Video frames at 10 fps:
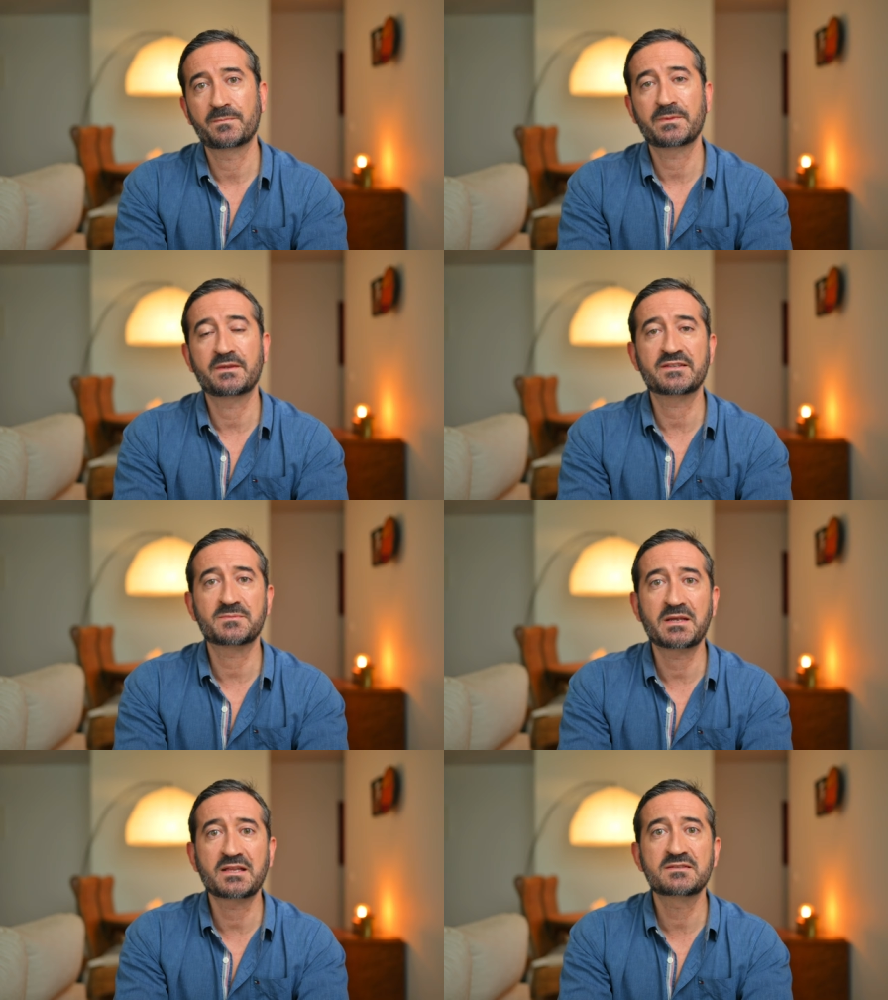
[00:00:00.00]
This
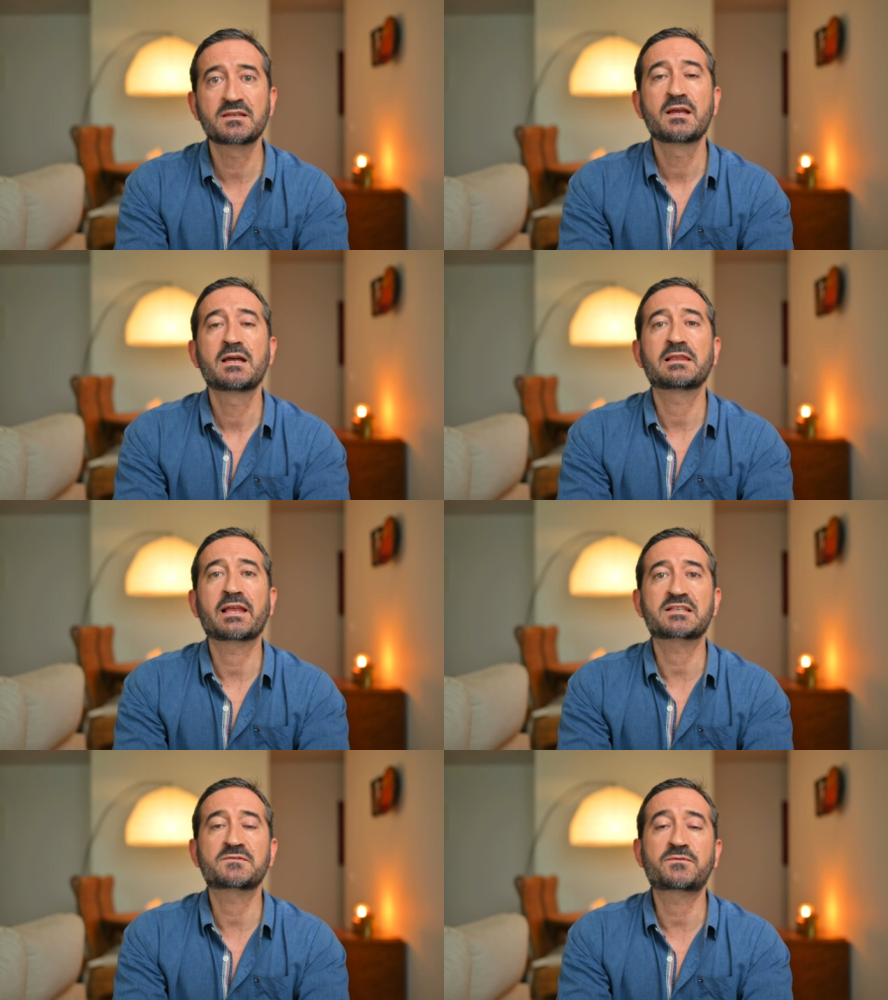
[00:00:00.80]
means
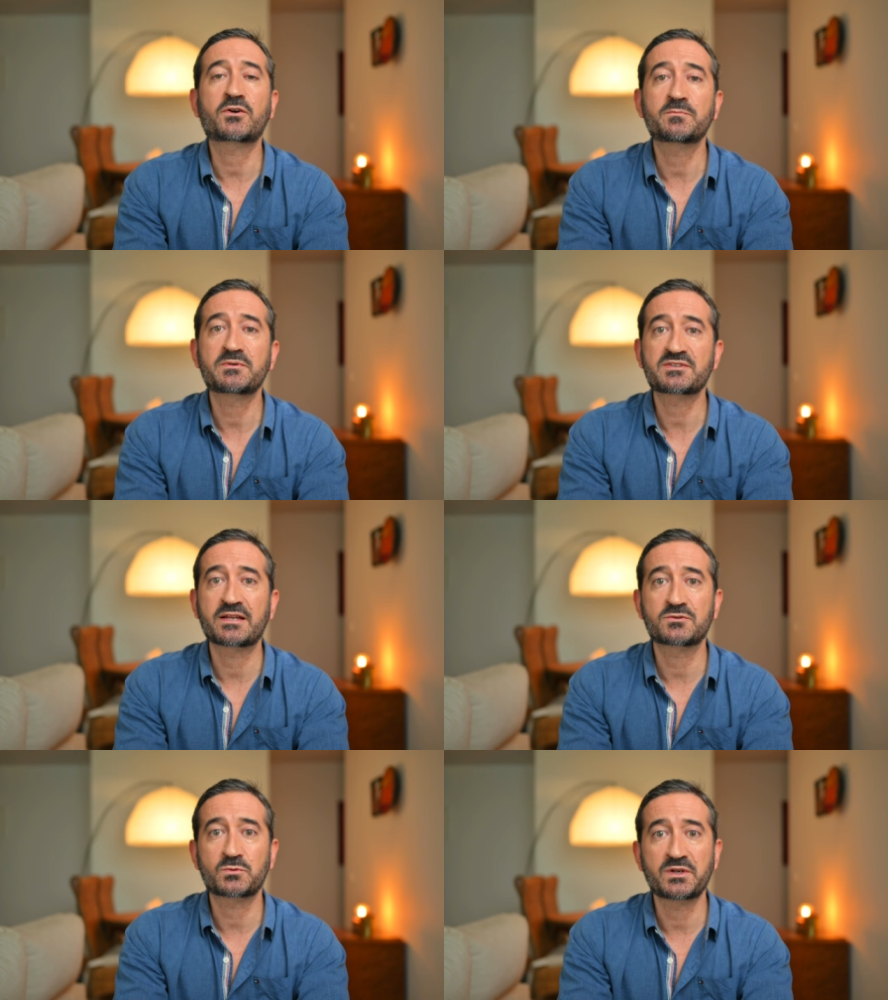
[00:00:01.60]
less
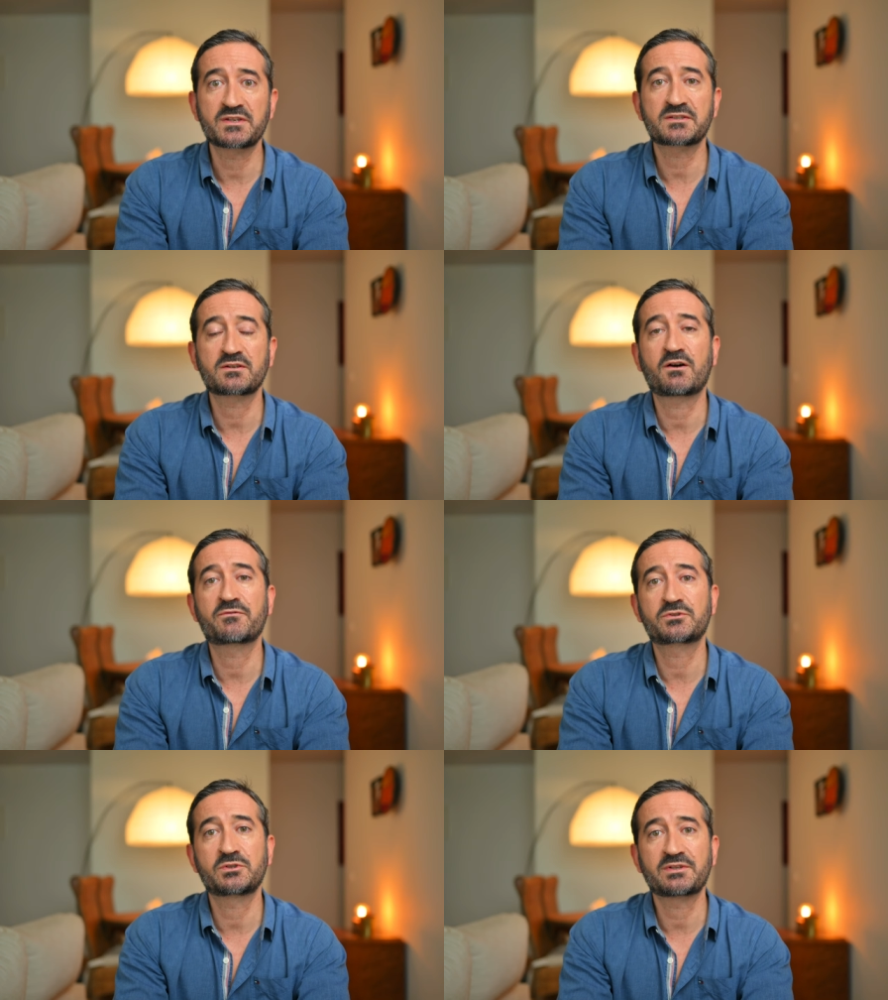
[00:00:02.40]
4% risk of
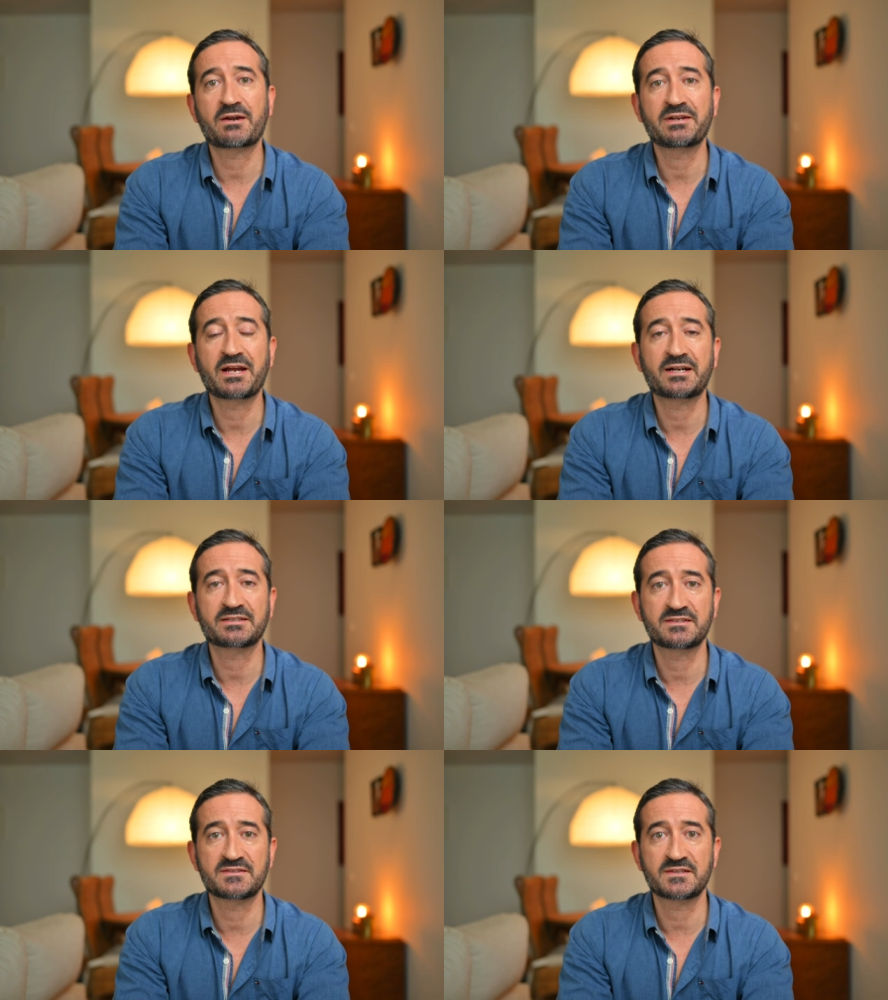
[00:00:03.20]
coronary heart
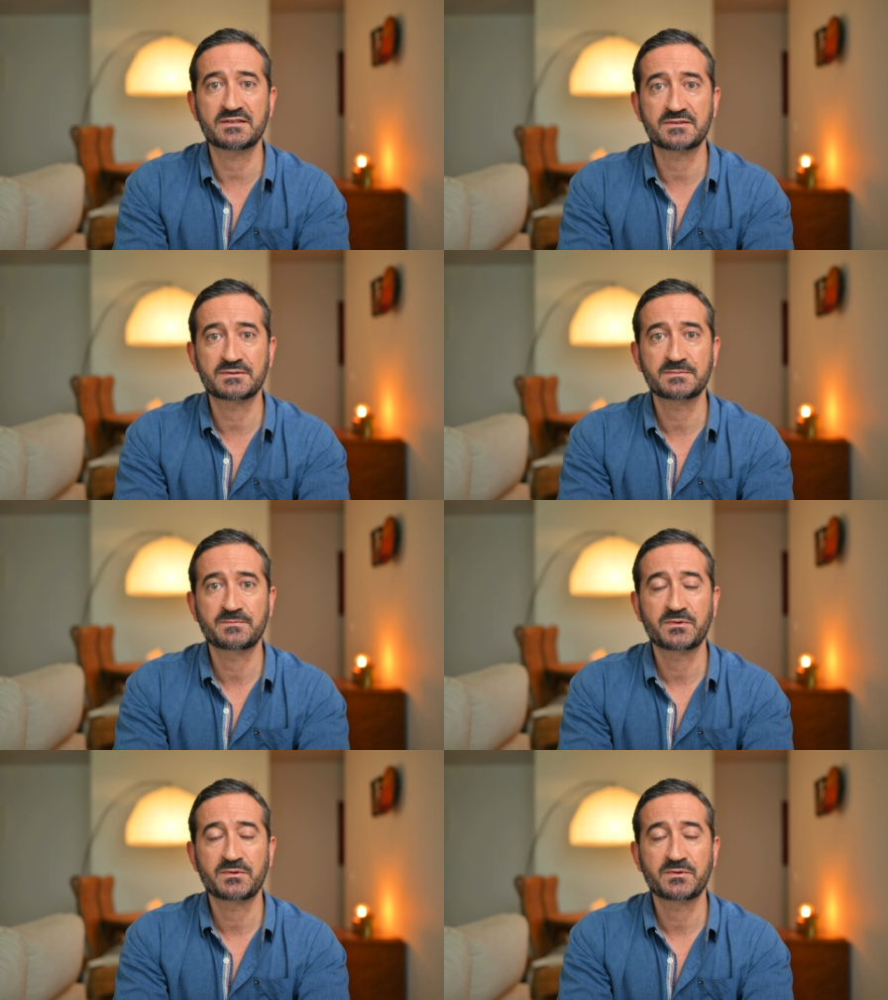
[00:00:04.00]
disease.